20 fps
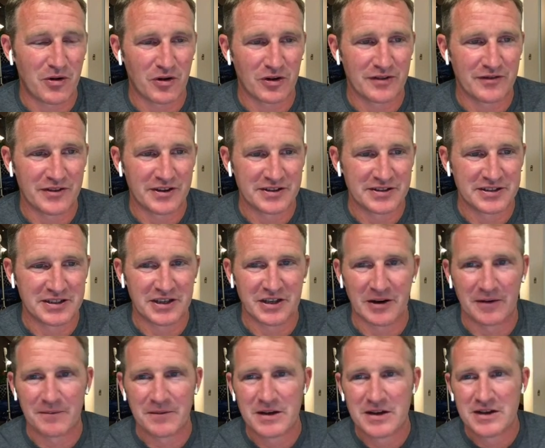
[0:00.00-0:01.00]
part of this
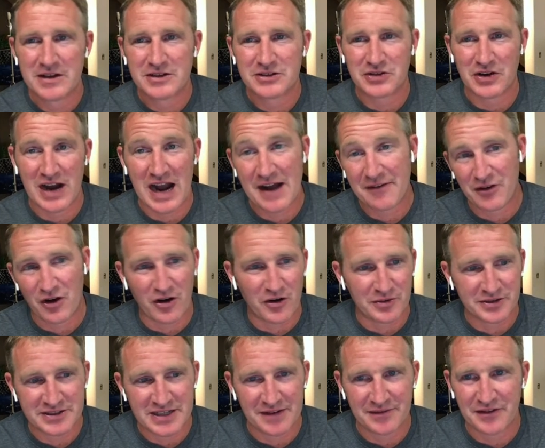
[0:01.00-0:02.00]
here. So I have
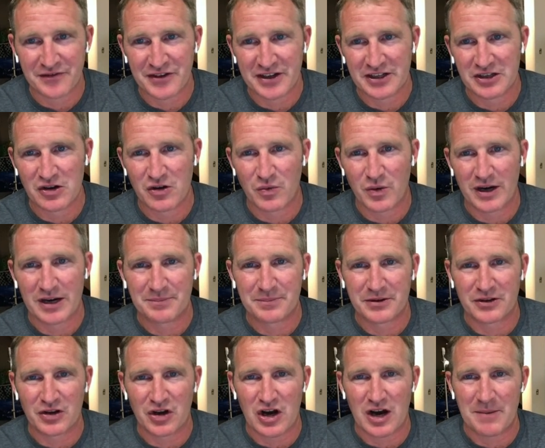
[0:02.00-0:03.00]
always have the video right up the
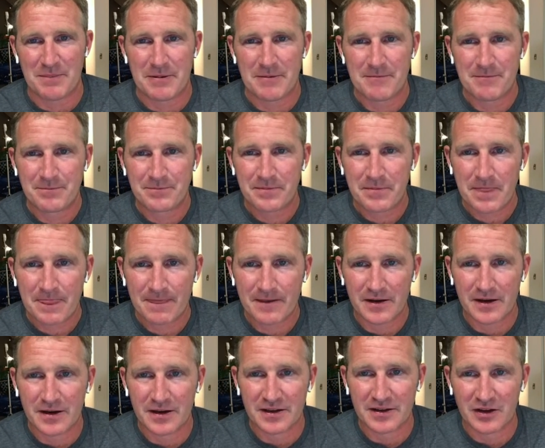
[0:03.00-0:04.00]
top
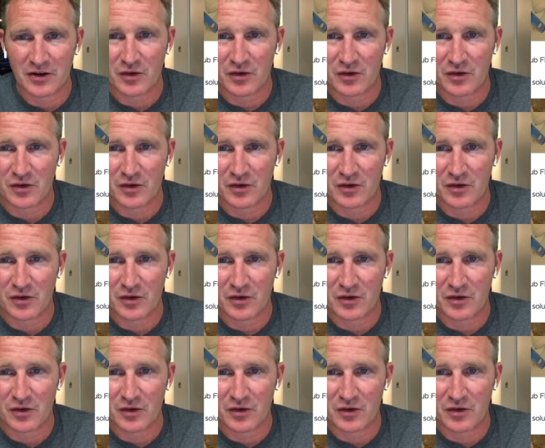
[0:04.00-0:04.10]
and in